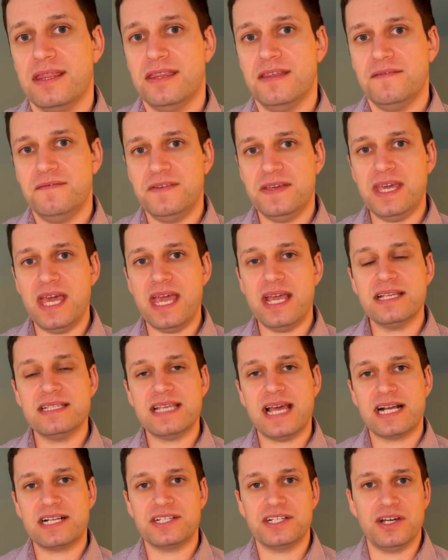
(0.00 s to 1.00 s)
The VA is
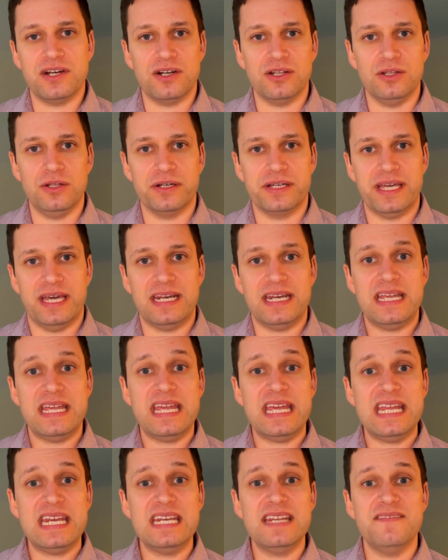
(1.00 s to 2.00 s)
actually going to look at
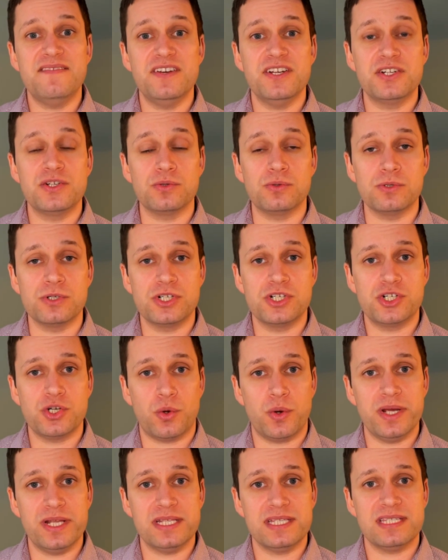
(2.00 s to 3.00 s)
individual
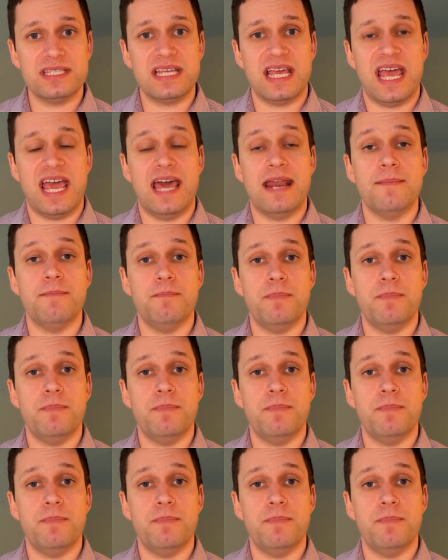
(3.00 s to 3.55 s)
joints and